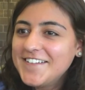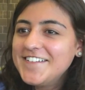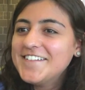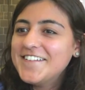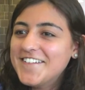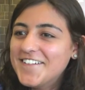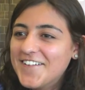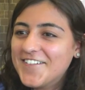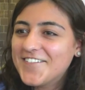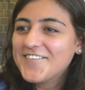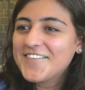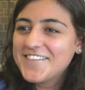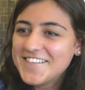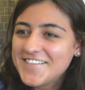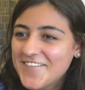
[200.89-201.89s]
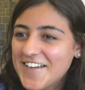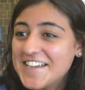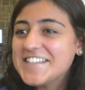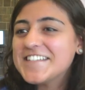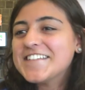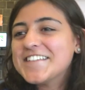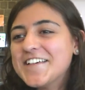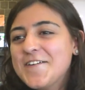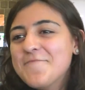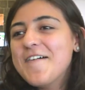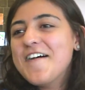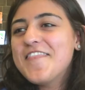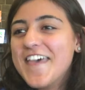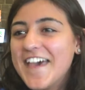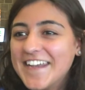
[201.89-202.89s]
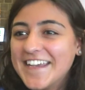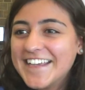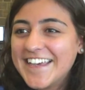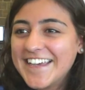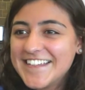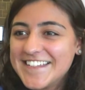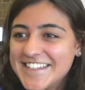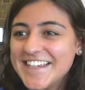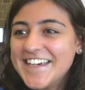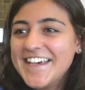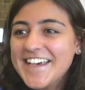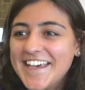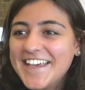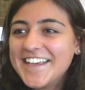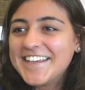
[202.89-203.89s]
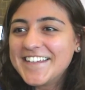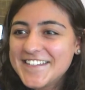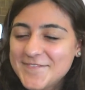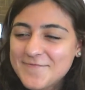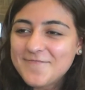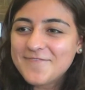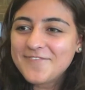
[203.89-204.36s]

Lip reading: you know, racism, and then it gets